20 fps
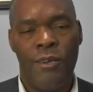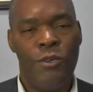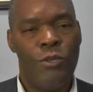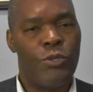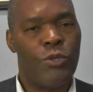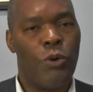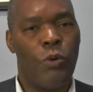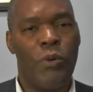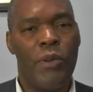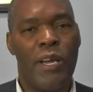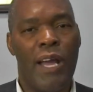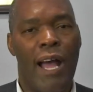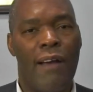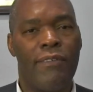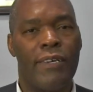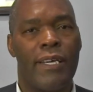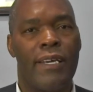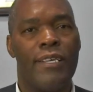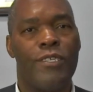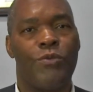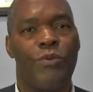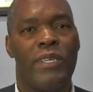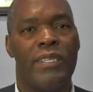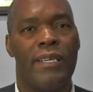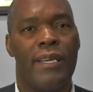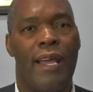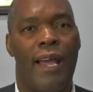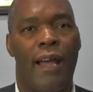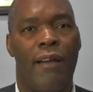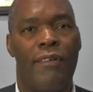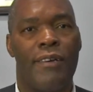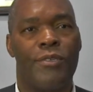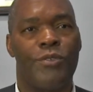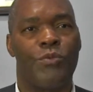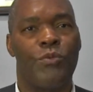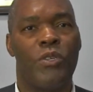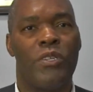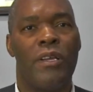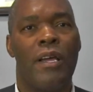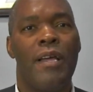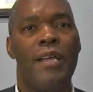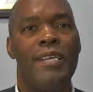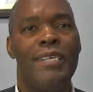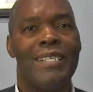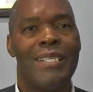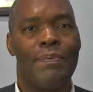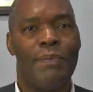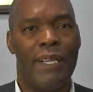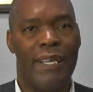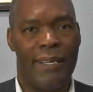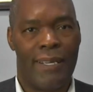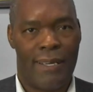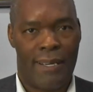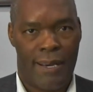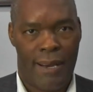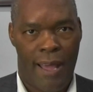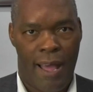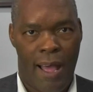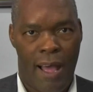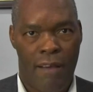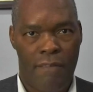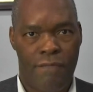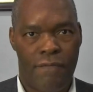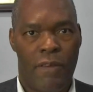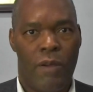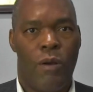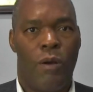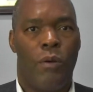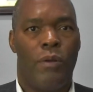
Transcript: So we have a case where the IRS would split it in half.